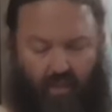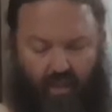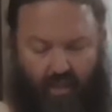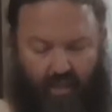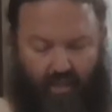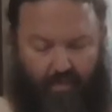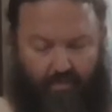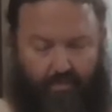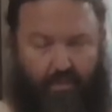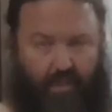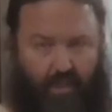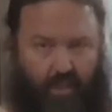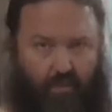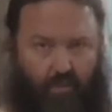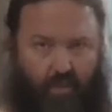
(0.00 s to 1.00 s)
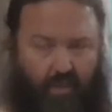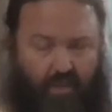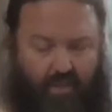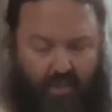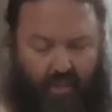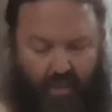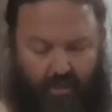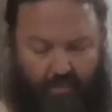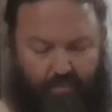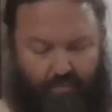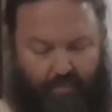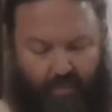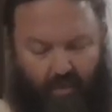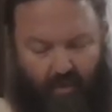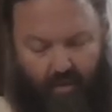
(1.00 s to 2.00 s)
Keywords there.
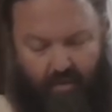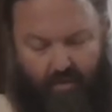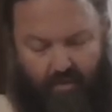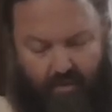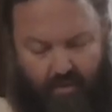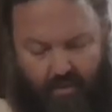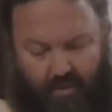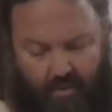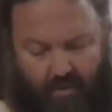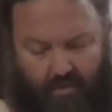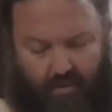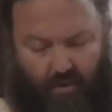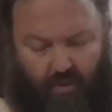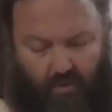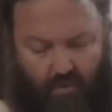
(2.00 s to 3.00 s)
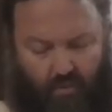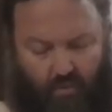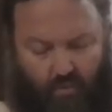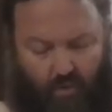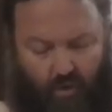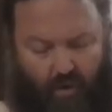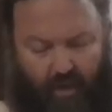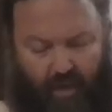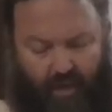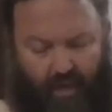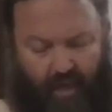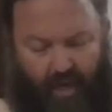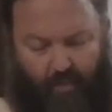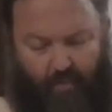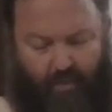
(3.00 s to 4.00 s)
So what had
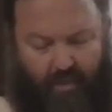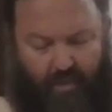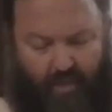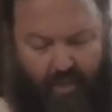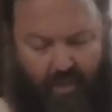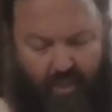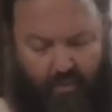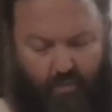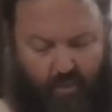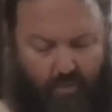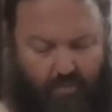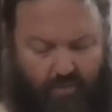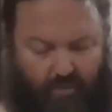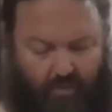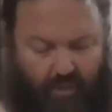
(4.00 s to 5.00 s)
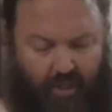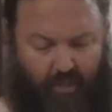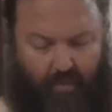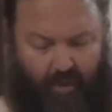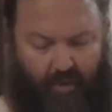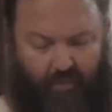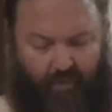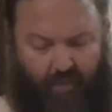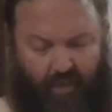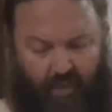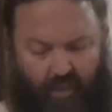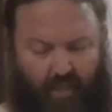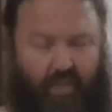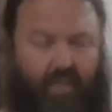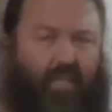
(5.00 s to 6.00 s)
happened here, what I'm talking about,
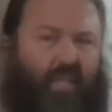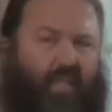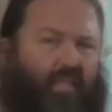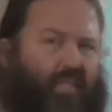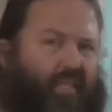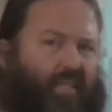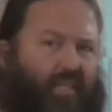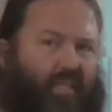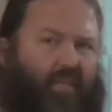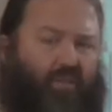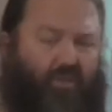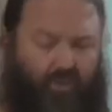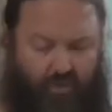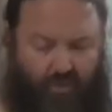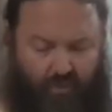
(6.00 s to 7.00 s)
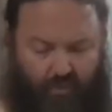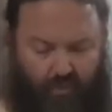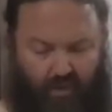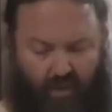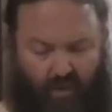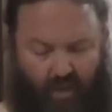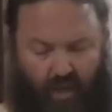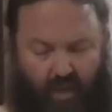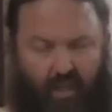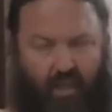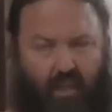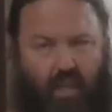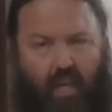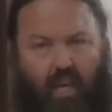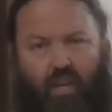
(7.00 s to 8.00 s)
in 1062, a
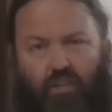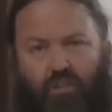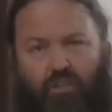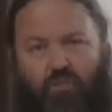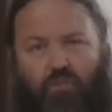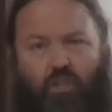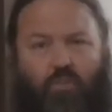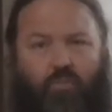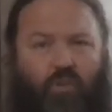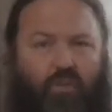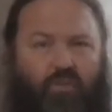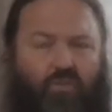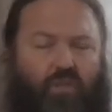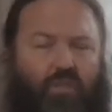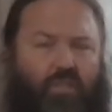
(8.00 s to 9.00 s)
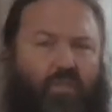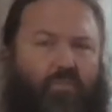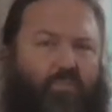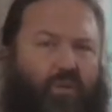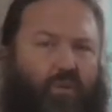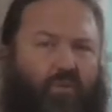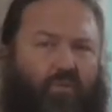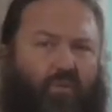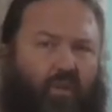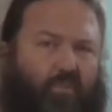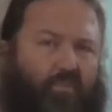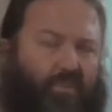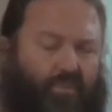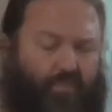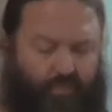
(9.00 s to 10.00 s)
large group of Christian
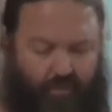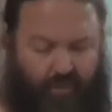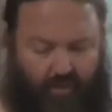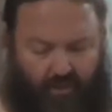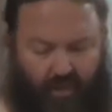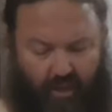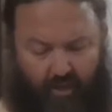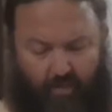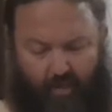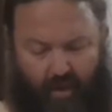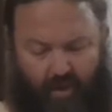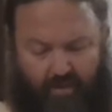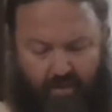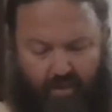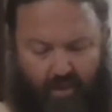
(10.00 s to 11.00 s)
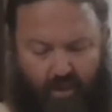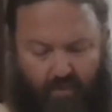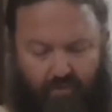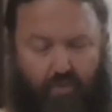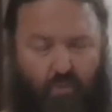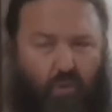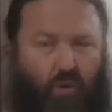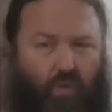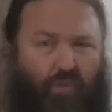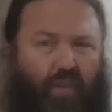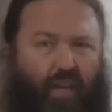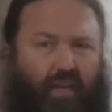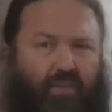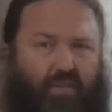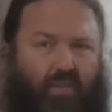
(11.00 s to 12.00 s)
pilgrims, thereabouts of
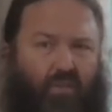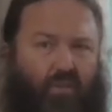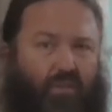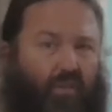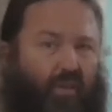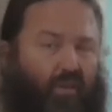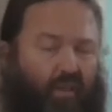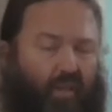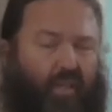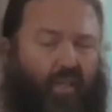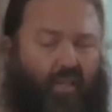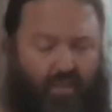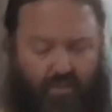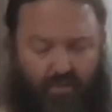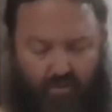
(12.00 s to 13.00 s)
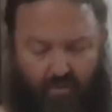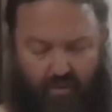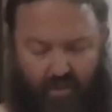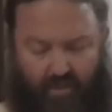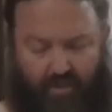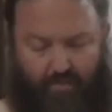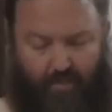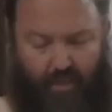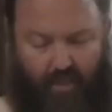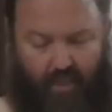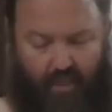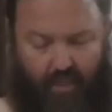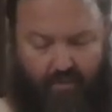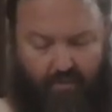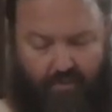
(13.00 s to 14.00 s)
12,000 or so, historians
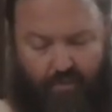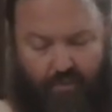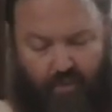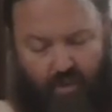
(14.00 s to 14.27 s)
believe,